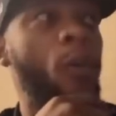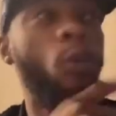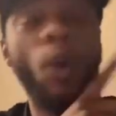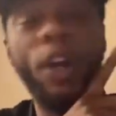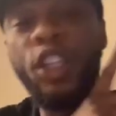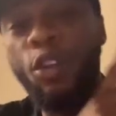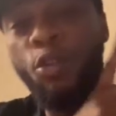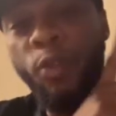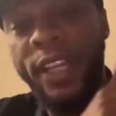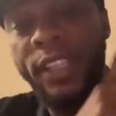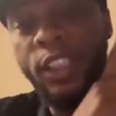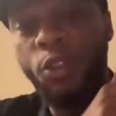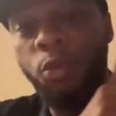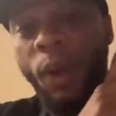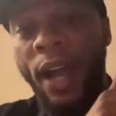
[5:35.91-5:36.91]
one of the
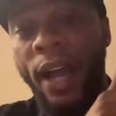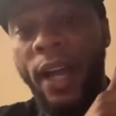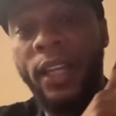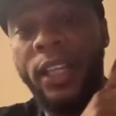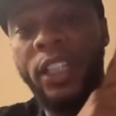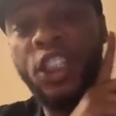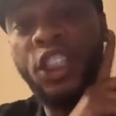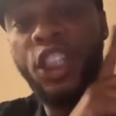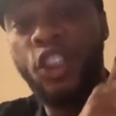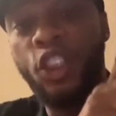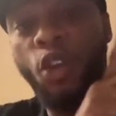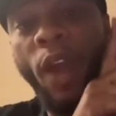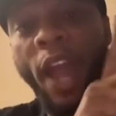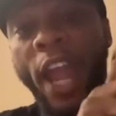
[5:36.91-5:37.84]
reasons why she's so